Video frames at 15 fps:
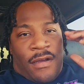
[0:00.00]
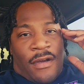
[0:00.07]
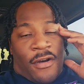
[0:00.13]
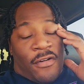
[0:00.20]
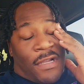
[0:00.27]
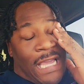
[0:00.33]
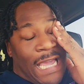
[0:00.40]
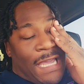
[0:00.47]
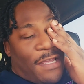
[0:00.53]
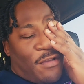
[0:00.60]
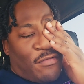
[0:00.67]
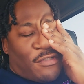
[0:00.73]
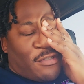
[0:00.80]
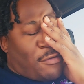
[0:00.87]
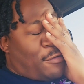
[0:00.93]
Okay,
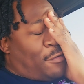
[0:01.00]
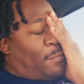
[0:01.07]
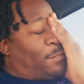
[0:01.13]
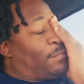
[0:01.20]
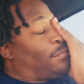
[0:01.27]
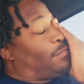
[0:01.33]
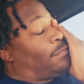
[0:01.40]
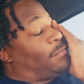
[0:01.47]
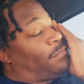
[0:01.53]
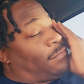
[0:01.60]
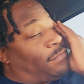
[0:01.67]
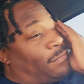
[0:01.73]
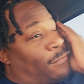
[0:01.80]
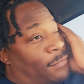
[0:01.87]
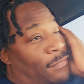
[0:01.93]
YouTube.
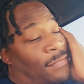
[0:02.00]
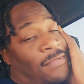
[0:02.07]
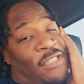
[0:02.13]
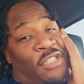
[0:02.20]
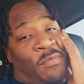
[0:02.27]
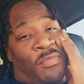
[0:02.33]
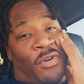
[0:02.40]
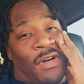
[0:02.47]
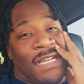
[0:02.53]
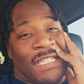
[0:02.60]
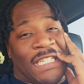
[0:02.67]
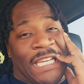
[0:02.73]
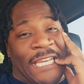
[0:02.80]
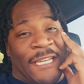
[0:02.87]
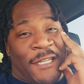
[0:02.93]
It's your boy
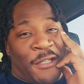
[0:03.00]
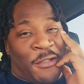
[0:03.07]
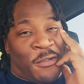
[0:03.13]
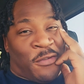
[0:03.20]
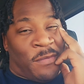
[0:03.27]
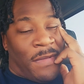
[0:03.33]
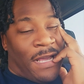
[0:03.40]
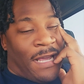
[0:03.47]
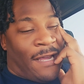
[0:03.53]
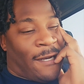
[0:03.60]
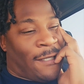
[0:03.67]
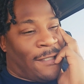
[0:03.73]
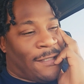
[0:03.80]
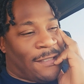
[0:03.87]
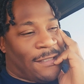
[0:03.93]
Ziggy Doom, man.
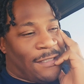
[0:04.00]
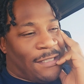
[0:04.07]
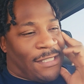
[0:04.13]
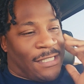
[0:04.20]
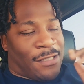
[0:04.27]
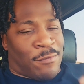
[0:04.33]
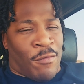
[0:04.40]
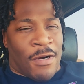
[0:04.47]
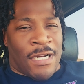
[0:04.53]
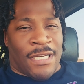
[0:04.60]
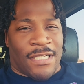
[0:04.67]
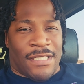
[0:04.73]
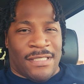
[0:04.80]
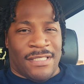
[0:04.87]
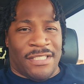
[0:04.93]
Just wanted
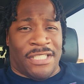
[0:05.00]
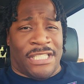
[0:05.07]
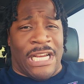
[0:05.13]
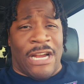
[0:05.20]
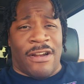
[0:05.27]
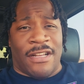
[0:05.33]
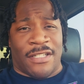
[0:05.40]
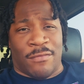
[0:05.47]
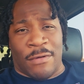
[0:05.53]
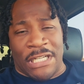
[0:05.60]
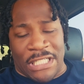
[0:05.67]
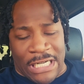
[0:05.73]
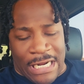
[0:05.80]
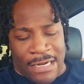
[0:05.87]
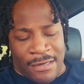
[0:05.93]
to share this
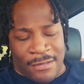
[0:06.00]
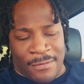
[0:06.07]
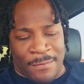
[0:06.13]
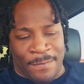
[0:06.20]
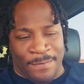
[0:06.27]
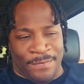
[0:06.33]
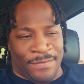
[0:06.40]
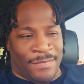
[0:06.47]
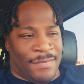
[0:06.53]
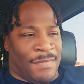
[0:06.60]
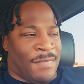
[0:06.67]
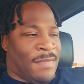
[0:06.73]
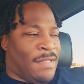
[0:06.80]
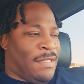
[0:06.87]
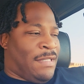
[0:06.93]
with y'all.
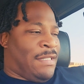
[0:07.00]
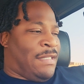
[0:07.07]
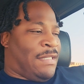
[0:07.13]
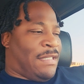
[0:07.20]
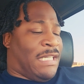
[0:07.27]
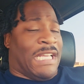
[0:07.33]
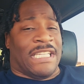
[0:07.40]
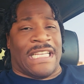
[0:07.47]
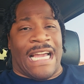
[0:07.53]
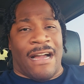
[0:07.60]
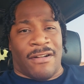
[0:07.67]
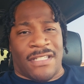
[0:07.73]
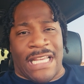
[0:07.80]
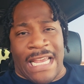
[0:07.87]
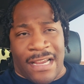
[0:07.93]
Get
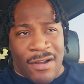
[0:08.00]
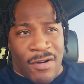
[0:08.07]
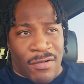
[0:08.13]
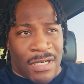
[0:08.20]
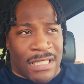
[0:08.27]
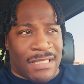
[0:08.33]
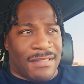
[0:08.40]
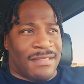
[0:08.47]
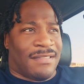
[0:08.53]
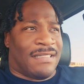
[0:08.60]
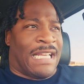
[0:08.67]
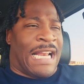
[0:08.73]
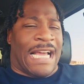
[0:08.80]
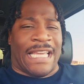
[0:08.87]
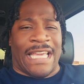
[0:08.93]
y'all take on it.
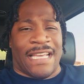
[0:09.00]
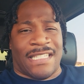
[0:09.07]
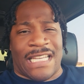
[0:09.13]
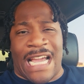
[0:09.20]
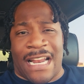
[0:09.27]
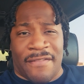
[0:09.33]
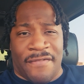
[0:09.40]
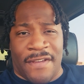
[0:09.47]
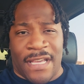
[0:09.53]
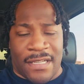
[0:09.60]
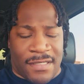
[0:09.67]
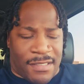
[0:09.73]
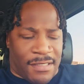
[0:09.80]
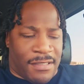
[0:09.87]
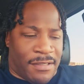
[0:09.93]
And I guess kind of
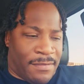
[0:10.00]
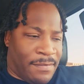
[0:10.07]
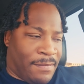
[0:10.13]
vent some.